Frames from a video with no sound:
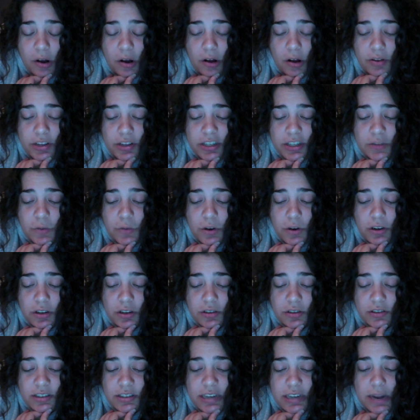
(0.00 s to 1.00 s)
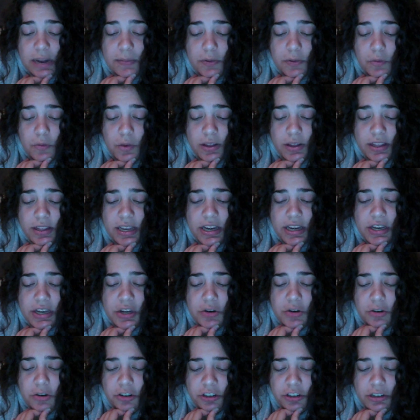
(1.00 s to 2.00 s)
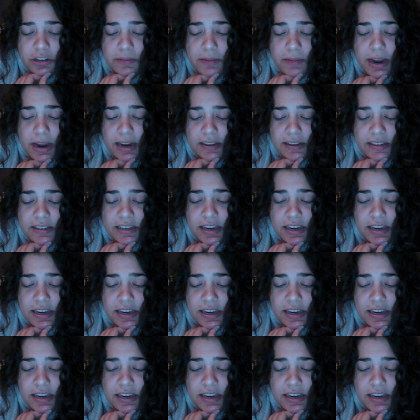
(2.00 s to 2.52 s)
all these workers double what they'd usually make